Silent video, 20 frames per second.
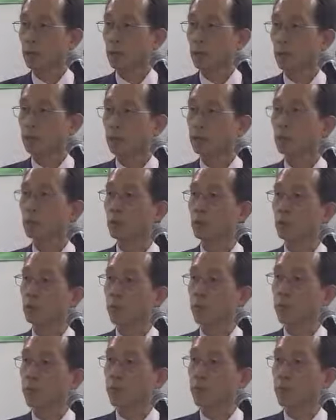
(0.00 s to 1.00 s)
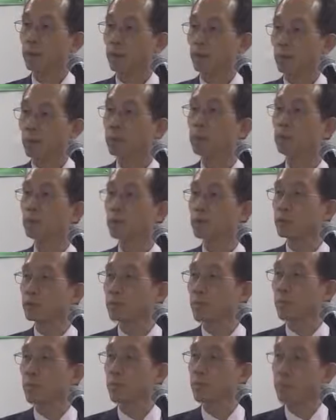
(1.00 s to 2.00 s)
to do
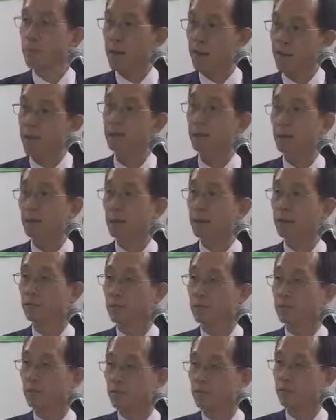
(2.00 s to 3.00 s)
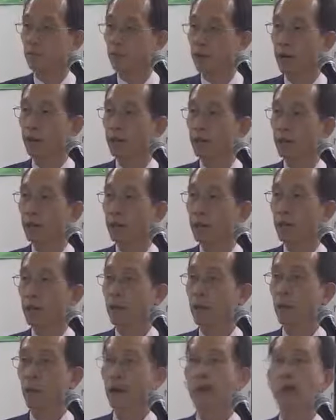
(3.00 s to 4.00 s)
some manager for this one.
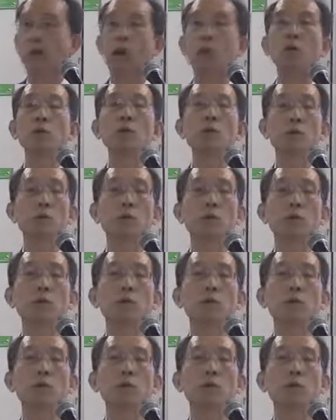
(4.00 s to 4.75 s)
And also,